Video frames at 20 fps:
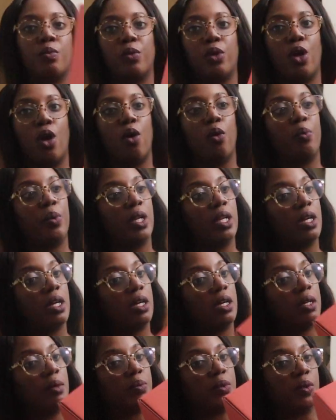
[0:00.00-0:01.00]
I'm going to open it
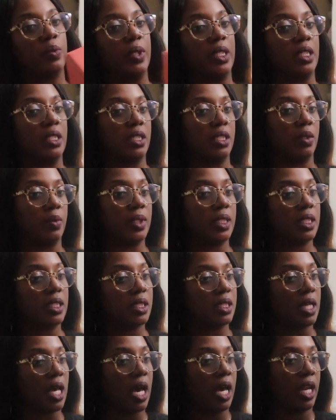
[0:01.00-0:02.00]
up so we can see what's
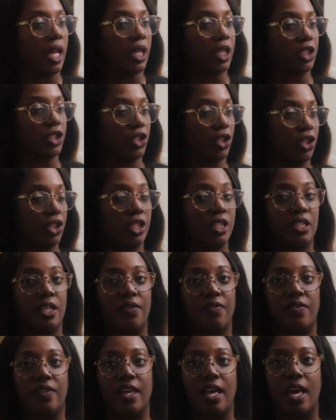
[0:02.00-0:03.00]
inside. I can show you the
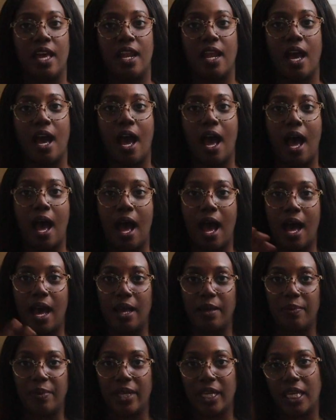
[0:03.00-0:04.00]
stuff that
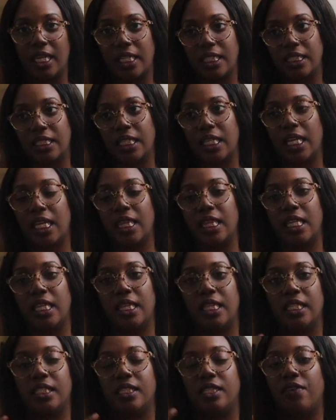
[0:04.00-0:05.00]
I picked and
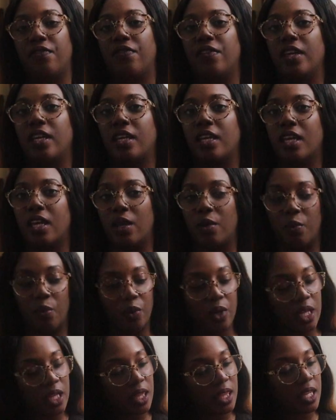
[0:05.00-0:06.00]
then the stuff that came
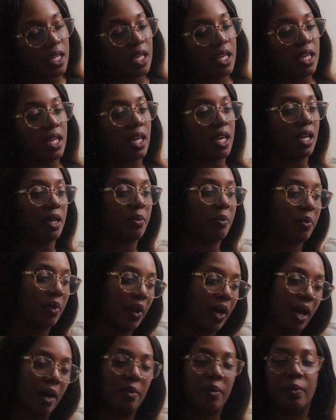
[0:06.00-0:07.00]
with it and
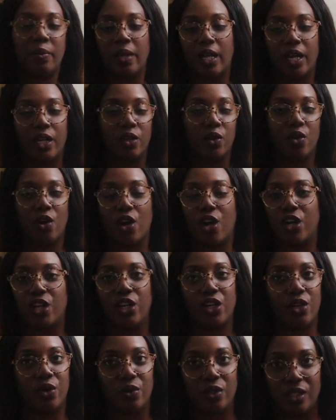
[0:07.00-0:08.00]
blah blah. You
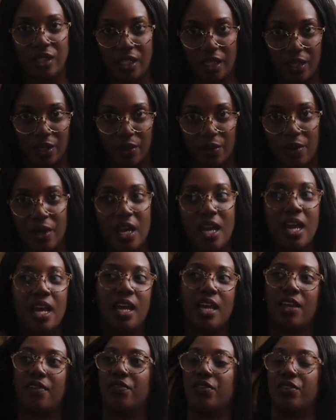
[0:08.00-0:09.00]
already know the deal
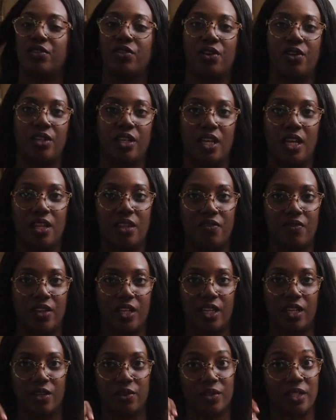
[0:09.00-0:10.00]
if you saw the other
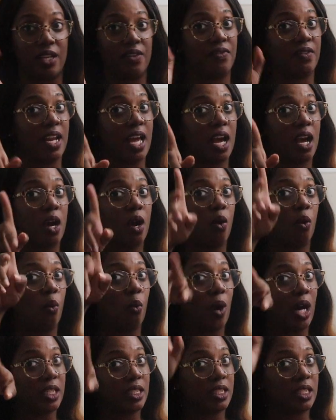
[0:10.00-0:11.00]
videos. If not,
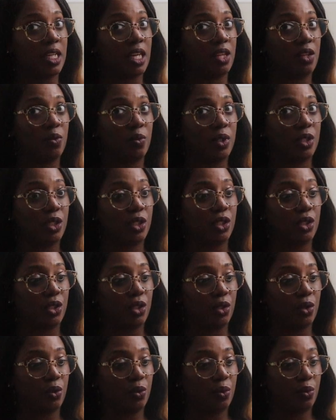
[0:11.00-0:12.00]
watch the other ones
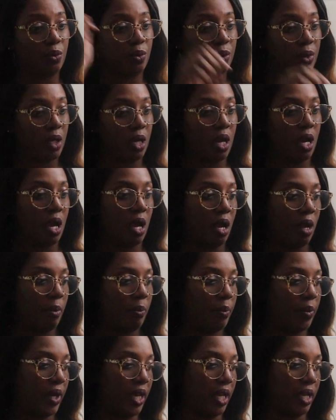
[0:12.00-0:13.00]
too.
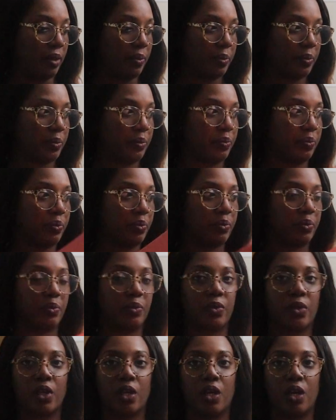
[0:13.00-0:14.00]
But
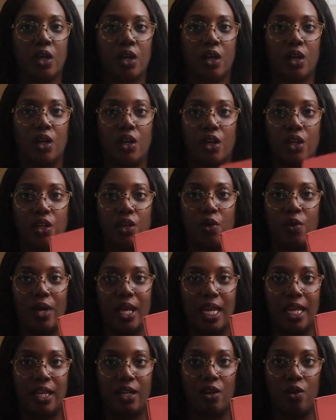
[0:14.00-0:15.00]
I'm going to go
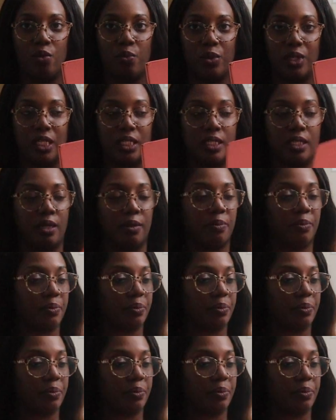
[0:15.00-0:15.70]
ahead and open this up.